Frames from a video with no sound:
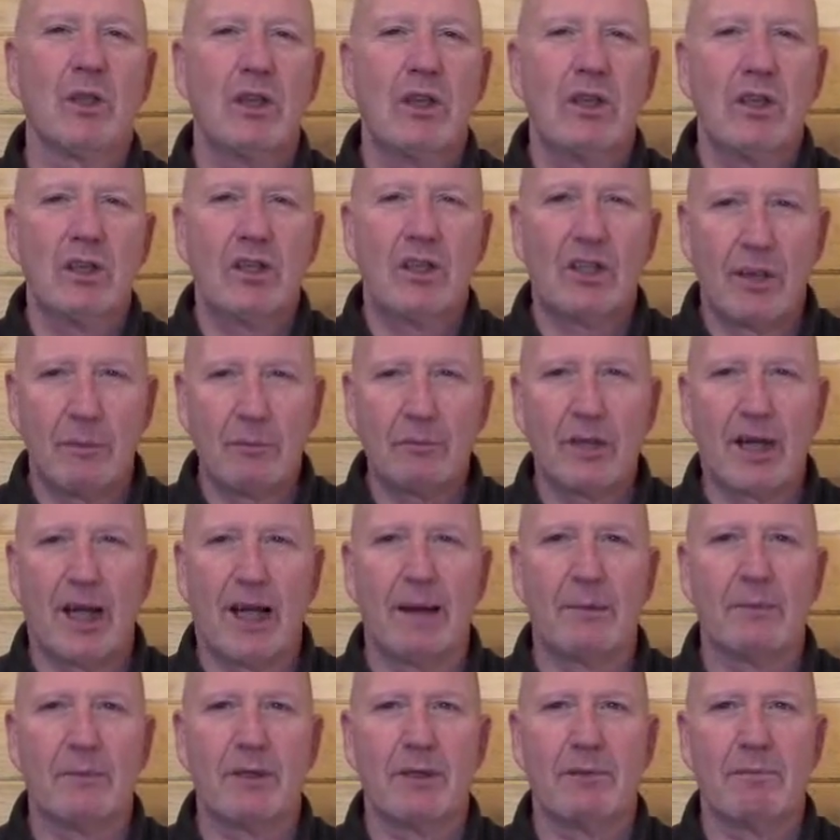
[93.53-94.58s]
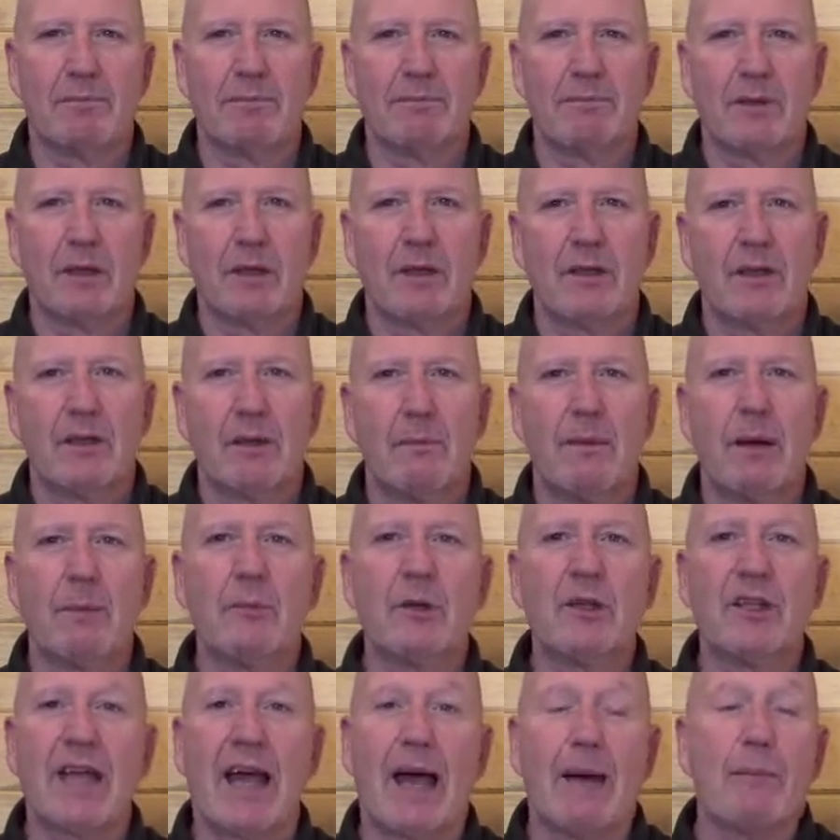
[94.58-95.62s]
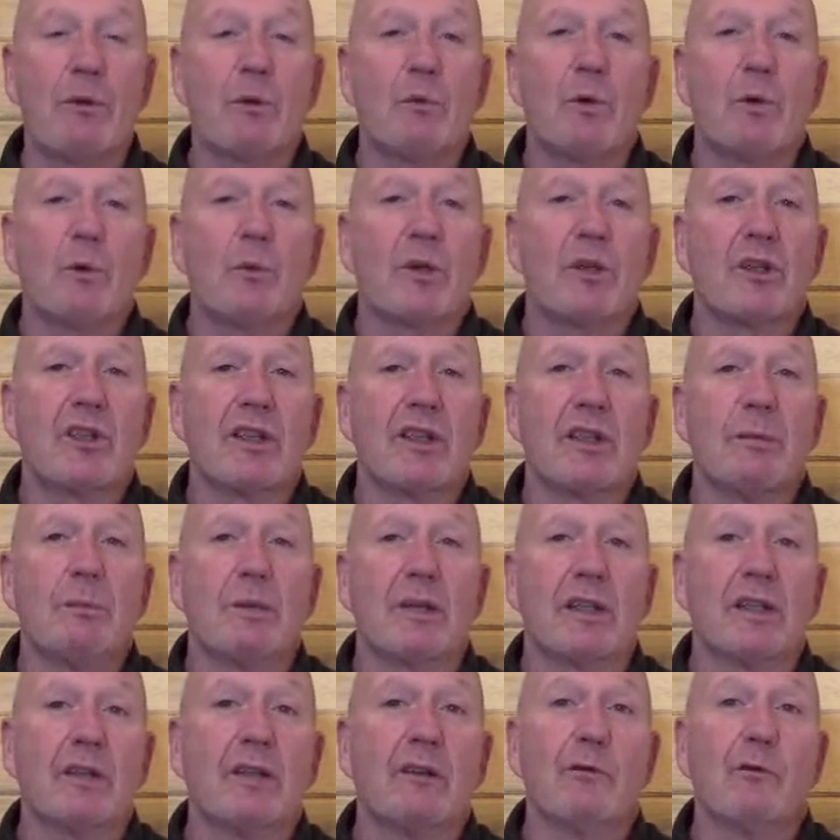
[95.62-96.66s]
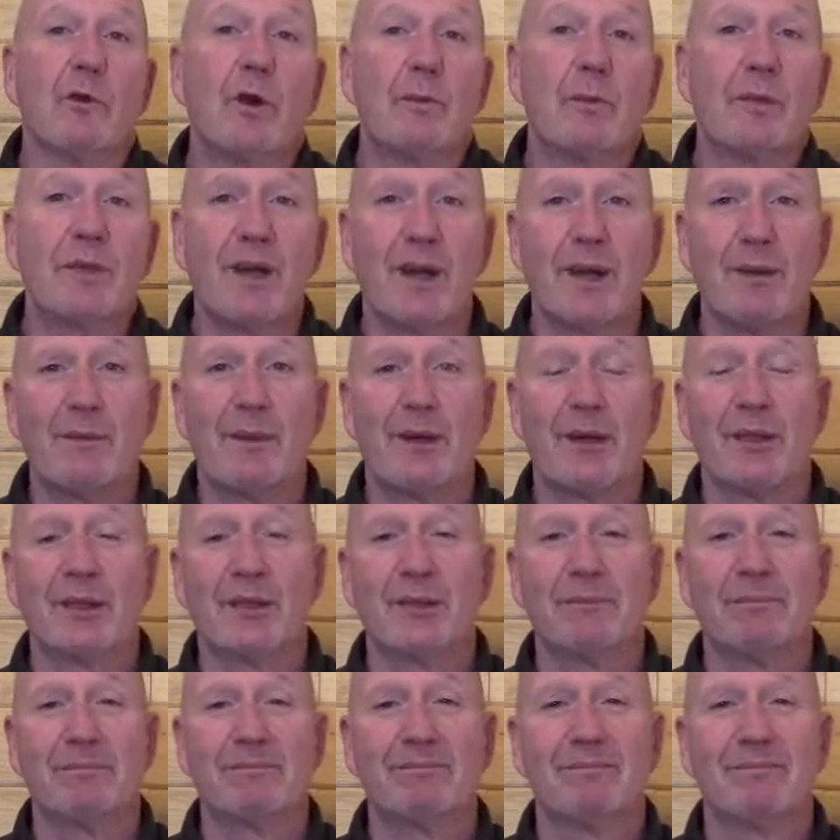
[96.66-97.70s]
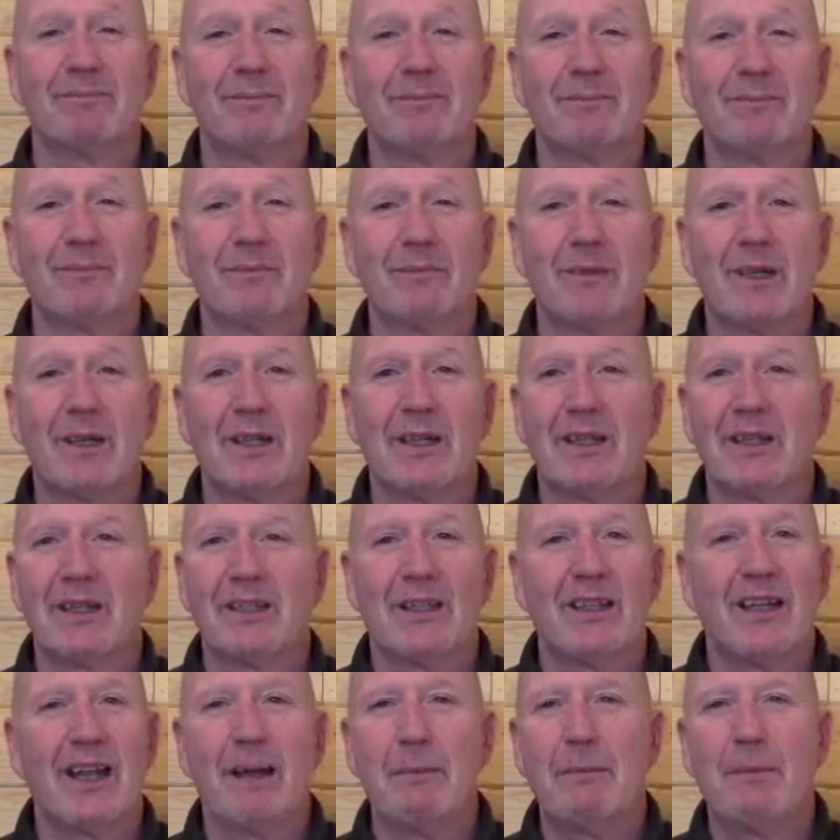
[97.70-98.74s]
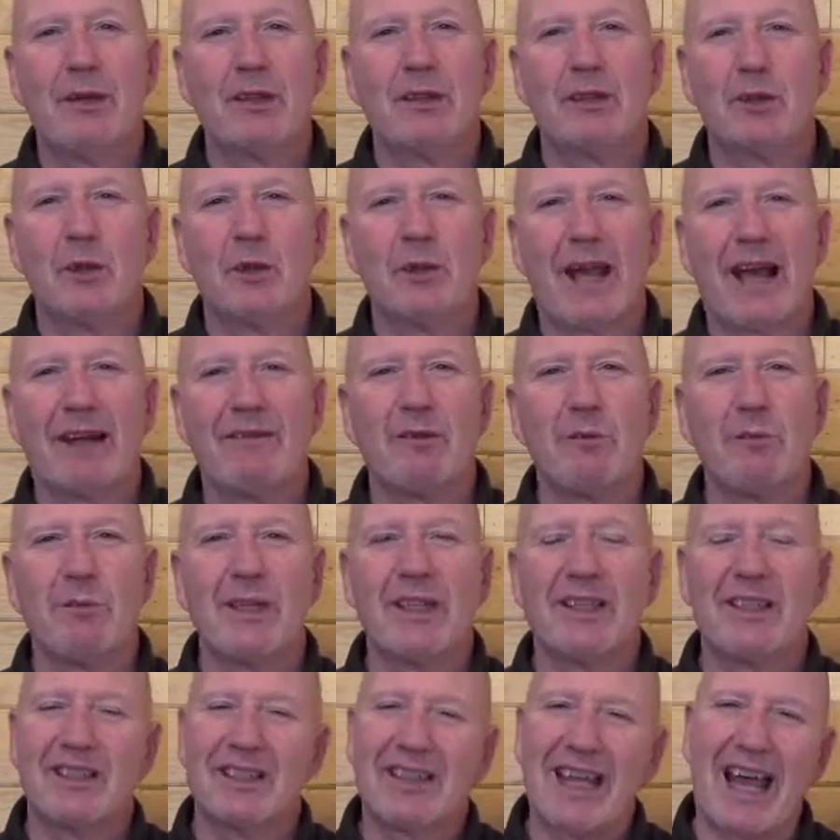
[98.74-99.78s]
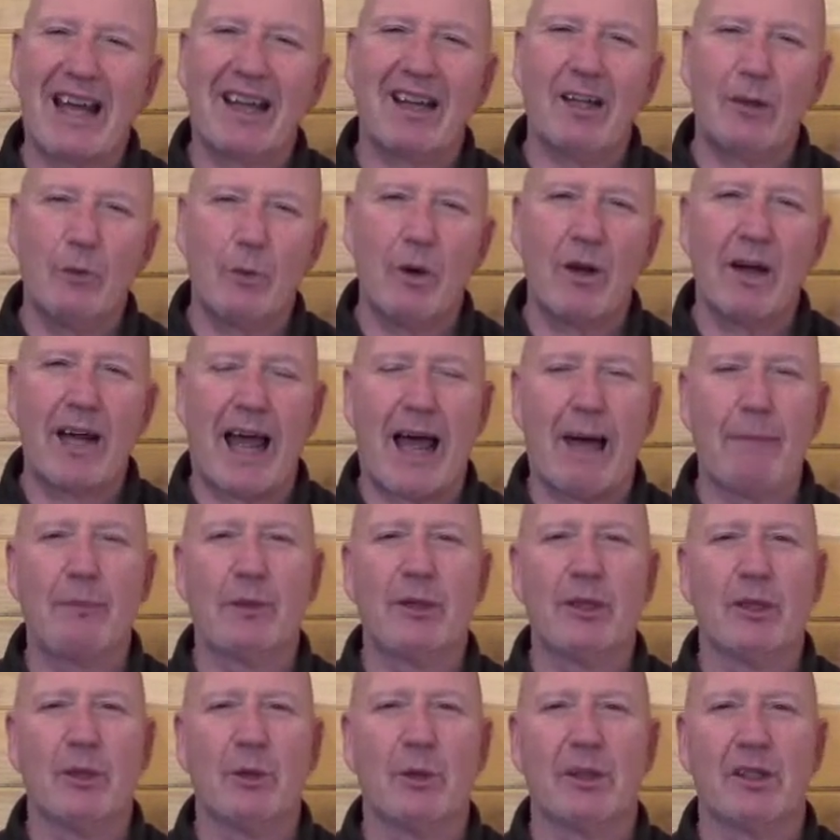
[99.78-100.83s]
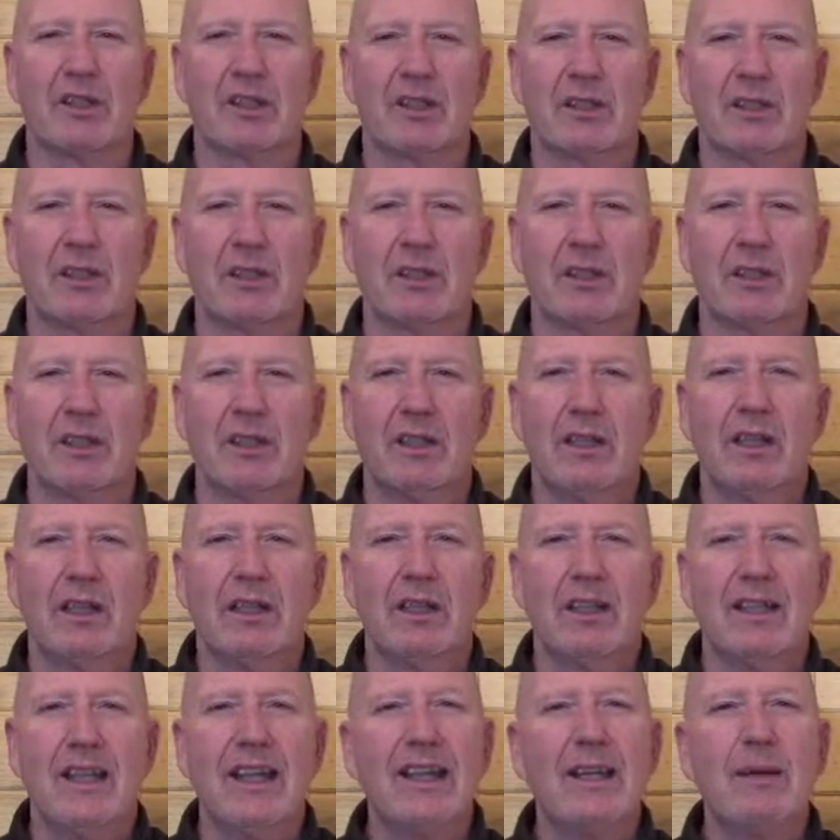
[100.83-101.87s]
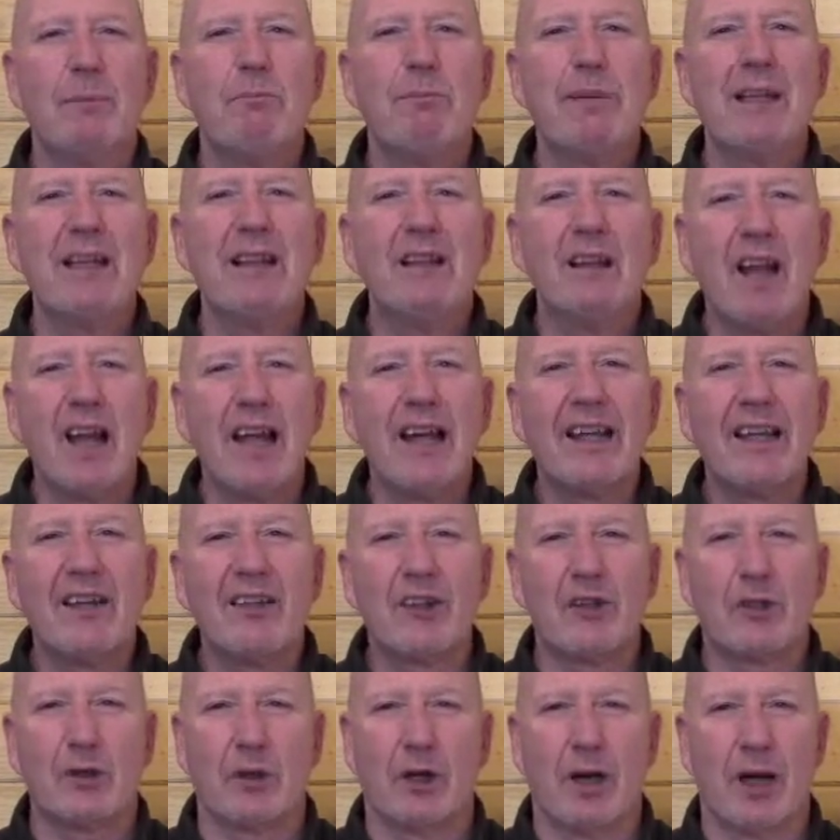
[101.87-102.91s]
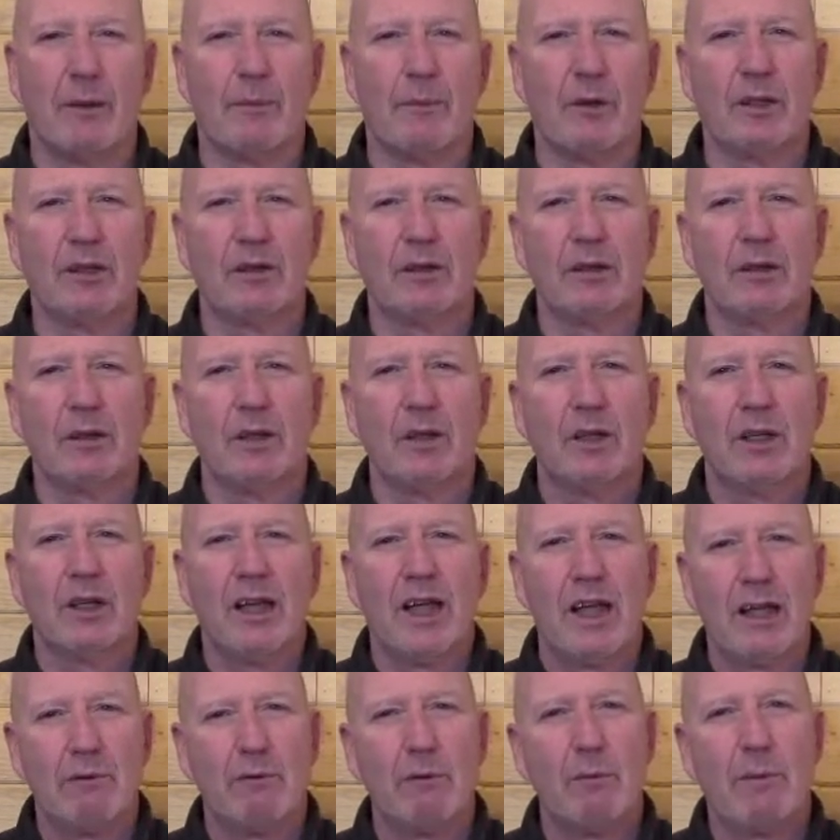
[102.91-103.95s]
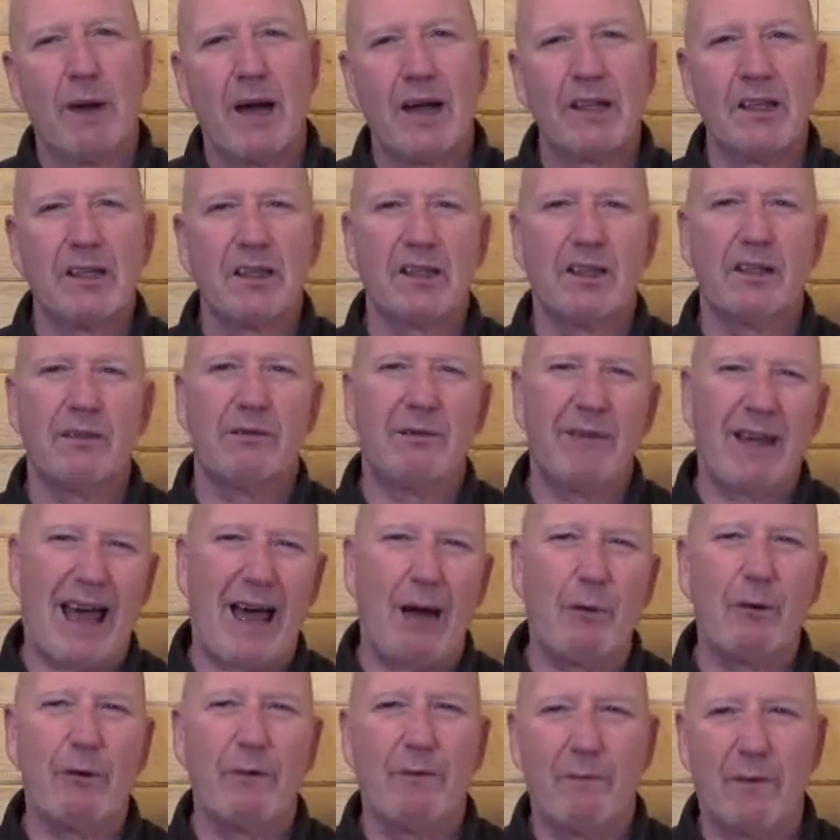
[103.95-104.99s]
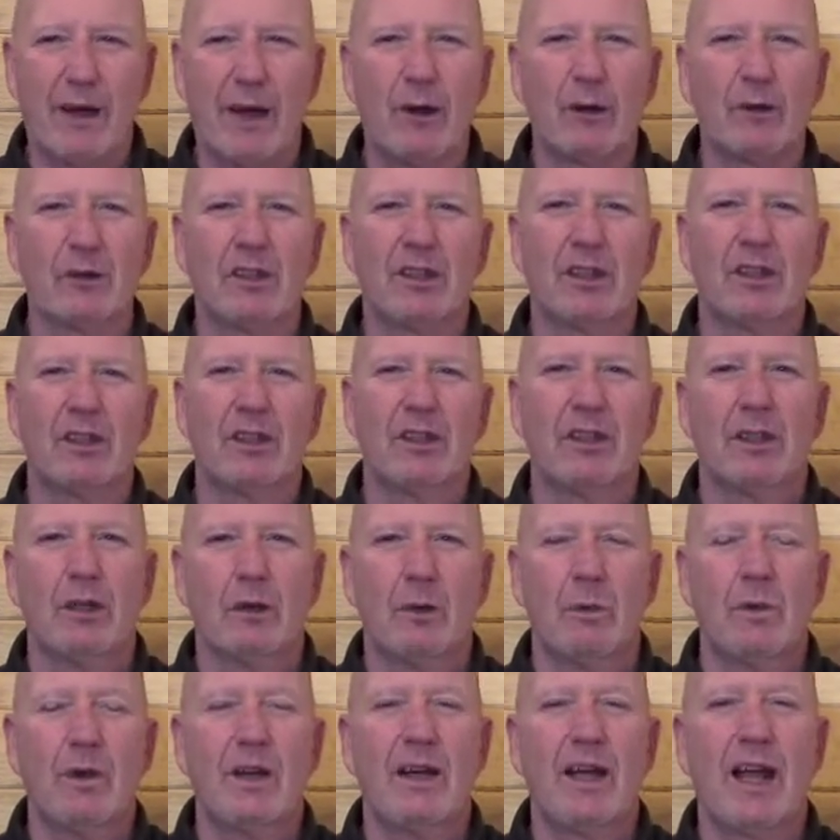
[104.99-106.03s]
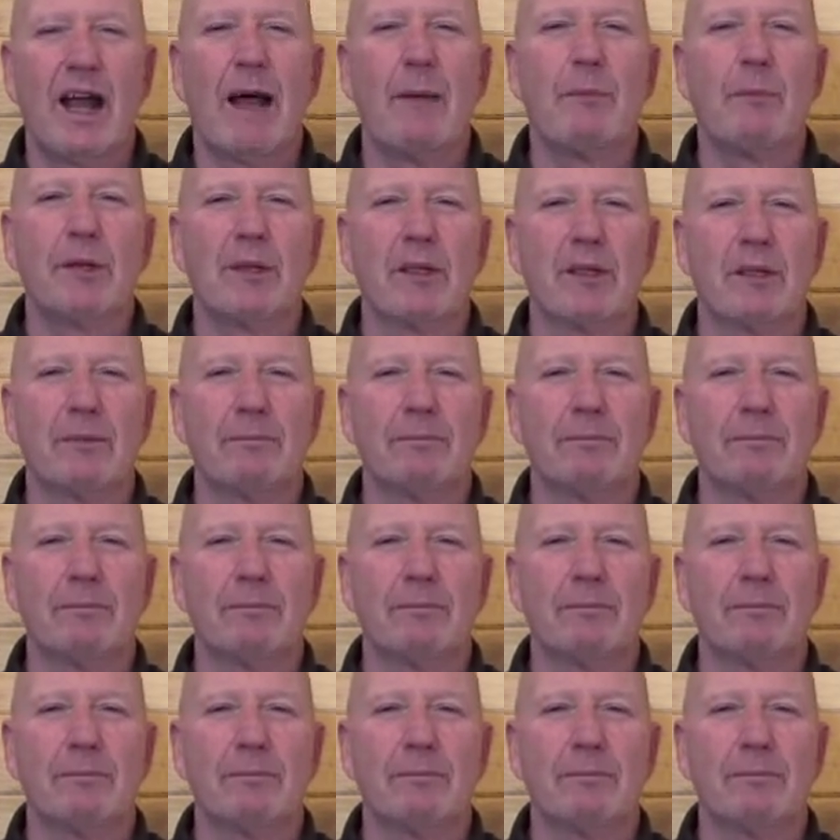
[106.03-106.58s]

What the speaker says: Sometimes, the memories happen when we're sleeping in the form of nightmares. The nightmares don't have to be exactly what happened to us. They can be like the trauma and remind us of how we felt when it happened.